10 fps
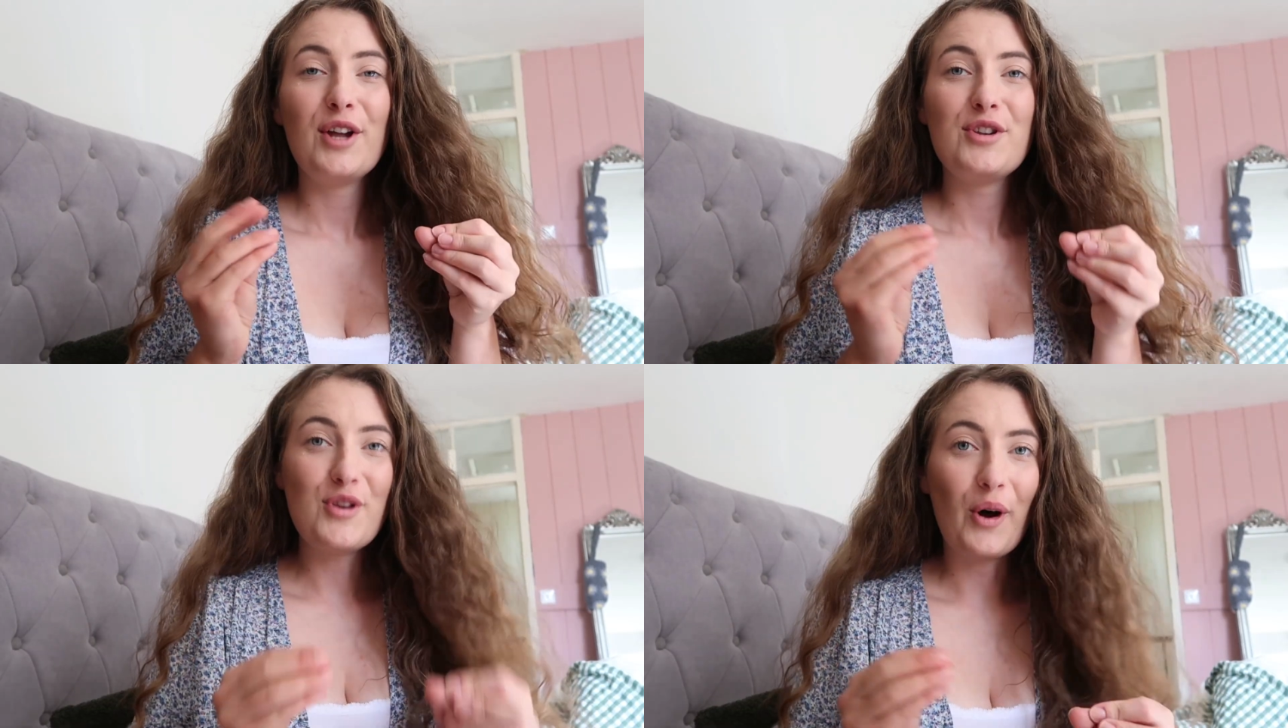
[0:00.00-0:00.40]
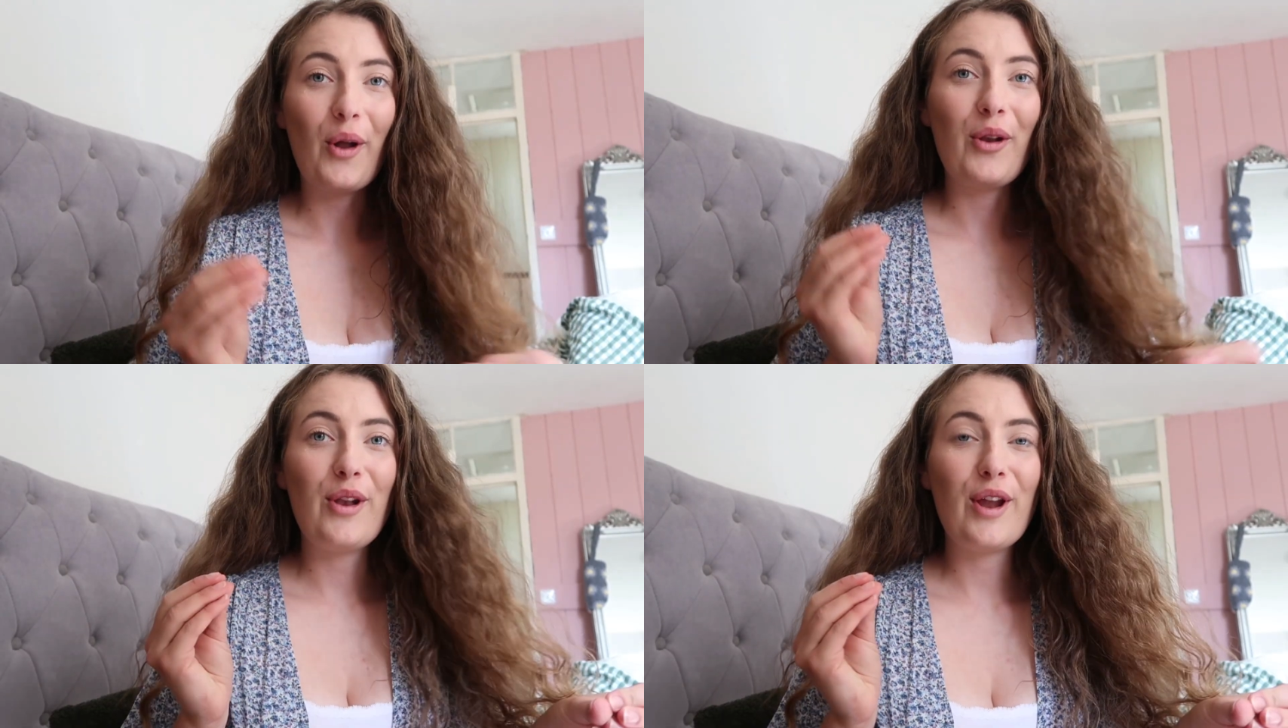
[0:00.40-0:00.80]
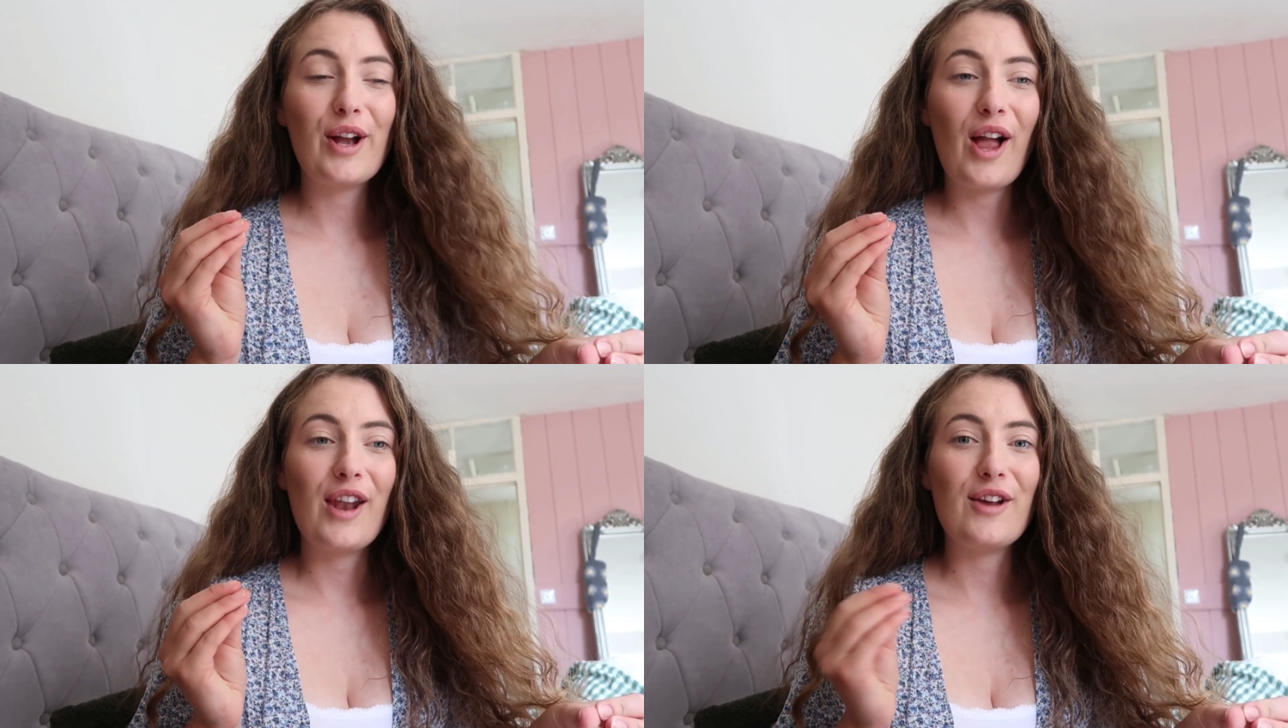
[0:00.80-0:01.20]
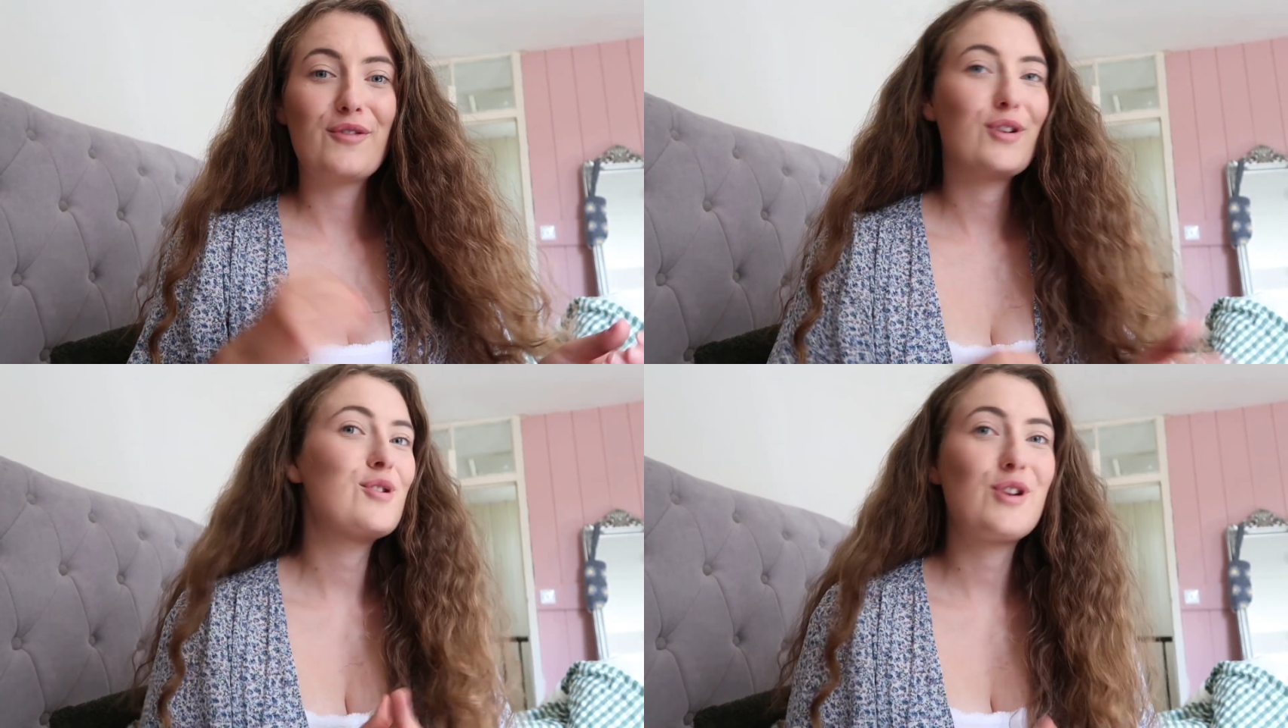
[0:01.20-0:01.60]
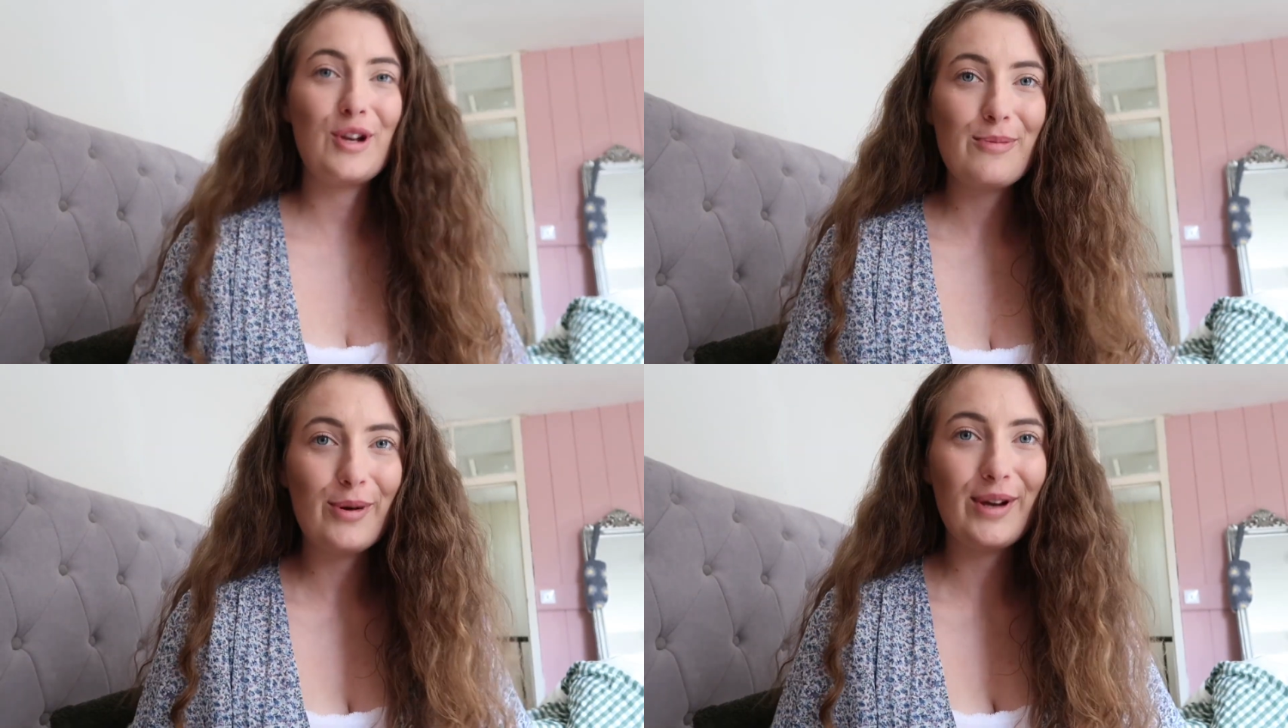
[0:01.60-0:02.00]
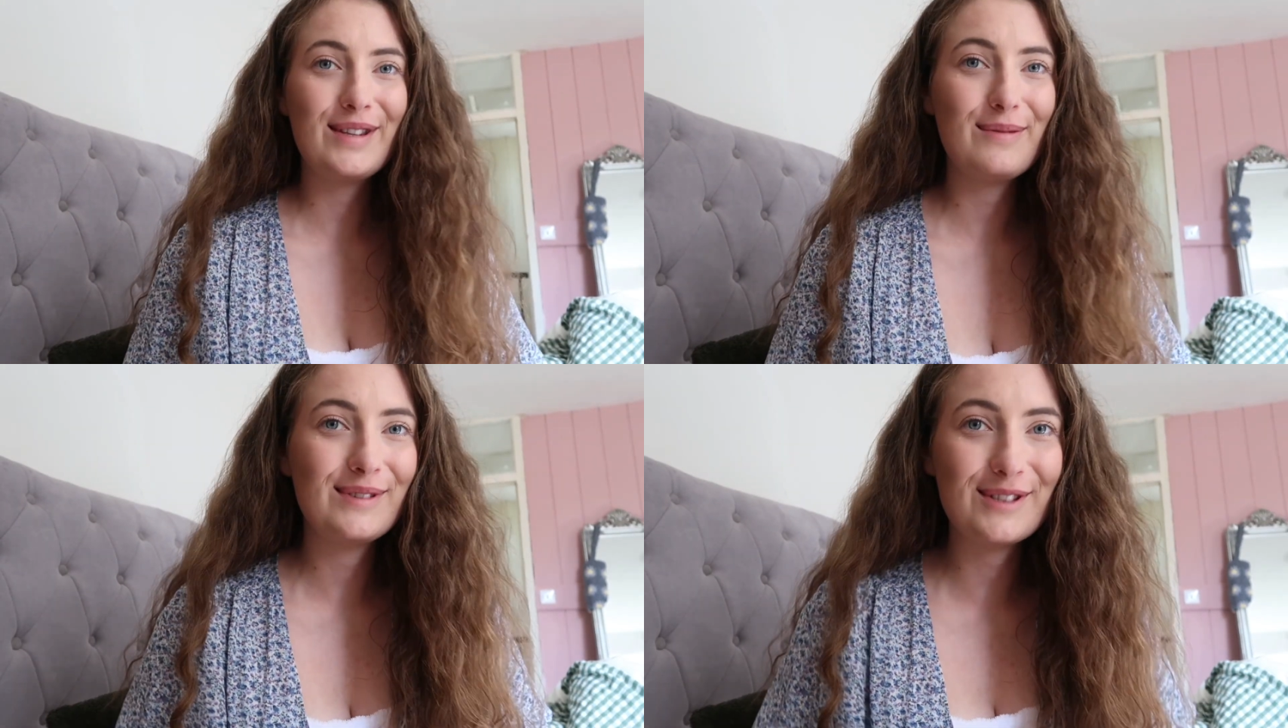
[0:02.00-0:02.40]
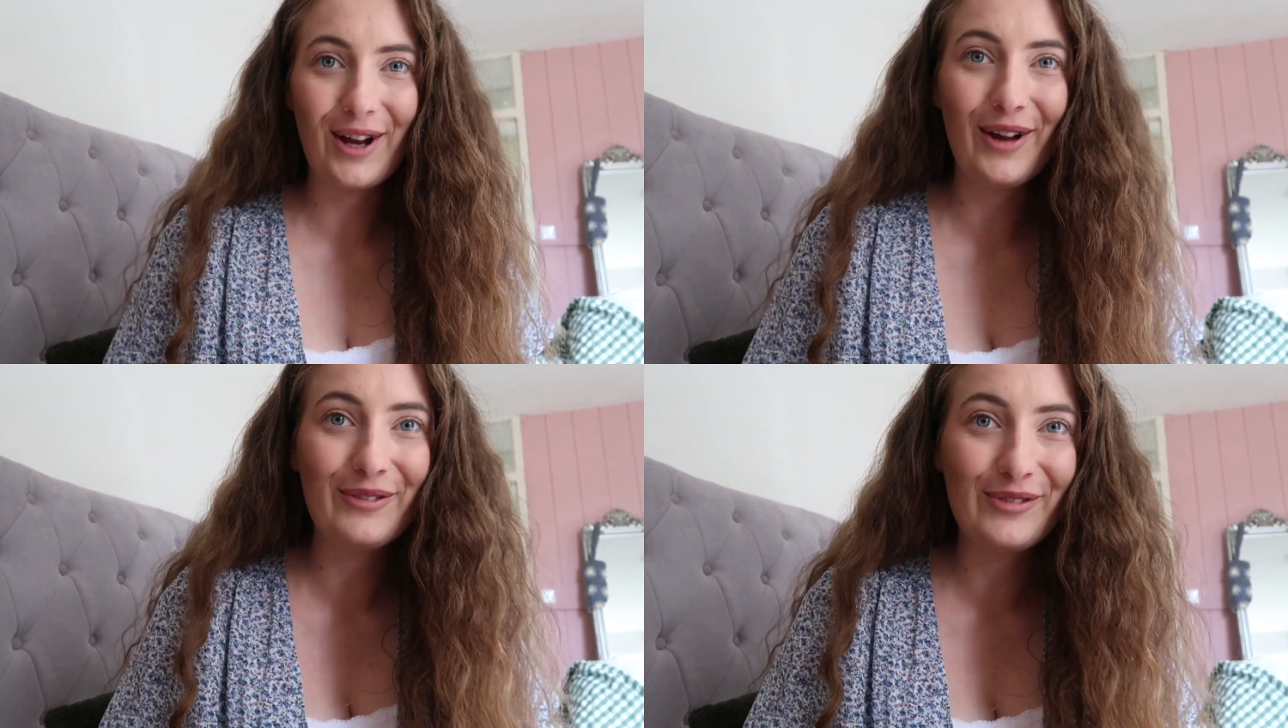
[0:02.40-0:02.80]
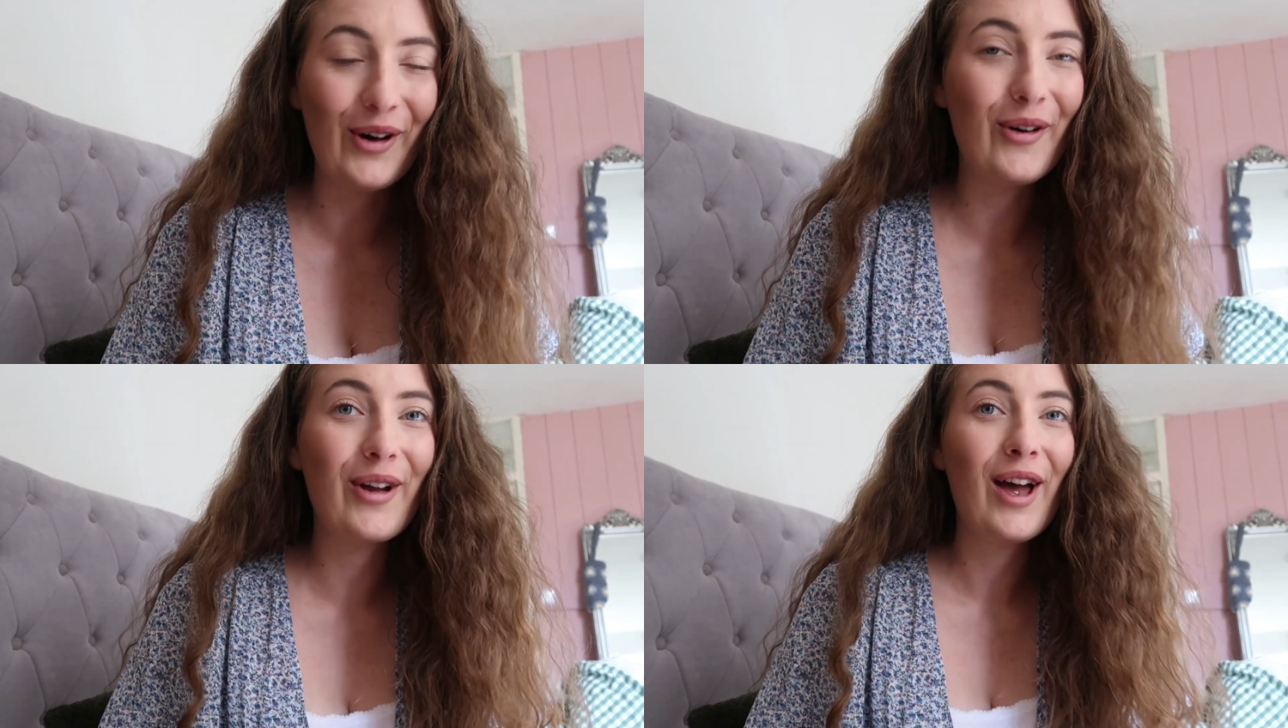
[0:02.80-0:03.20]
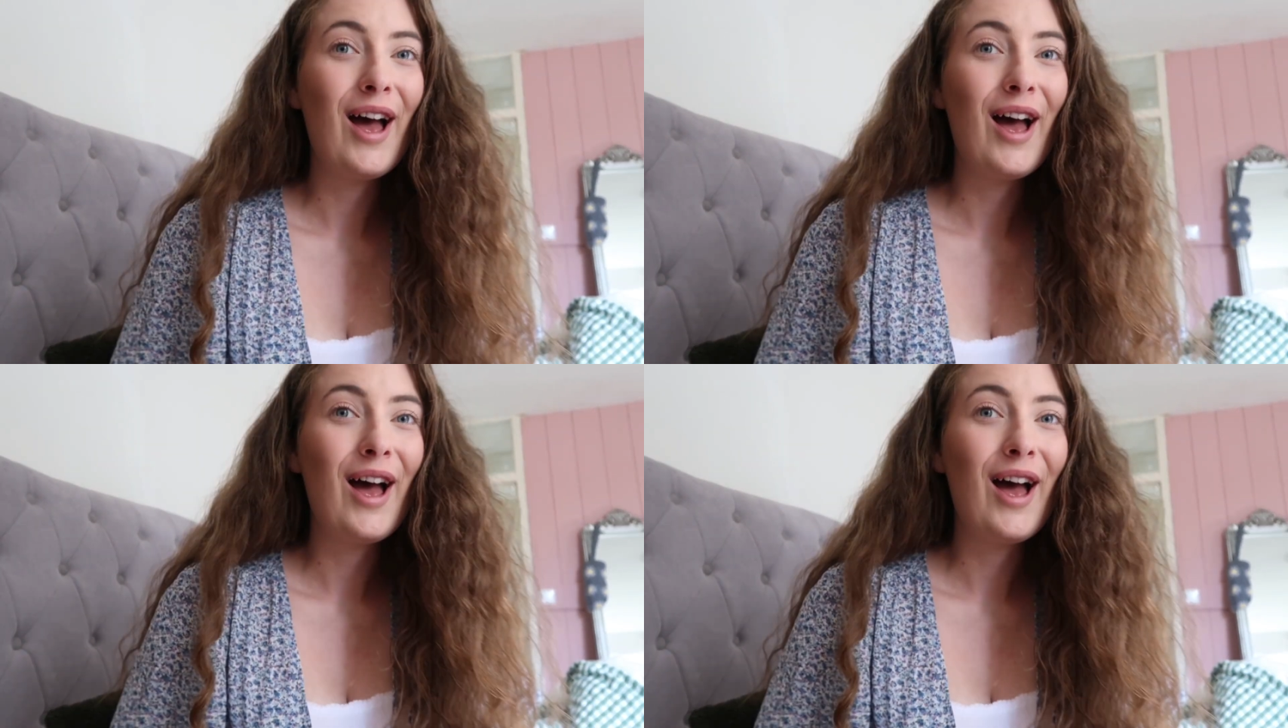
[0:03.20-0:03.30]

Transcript: non-kind of consumerism style vlog.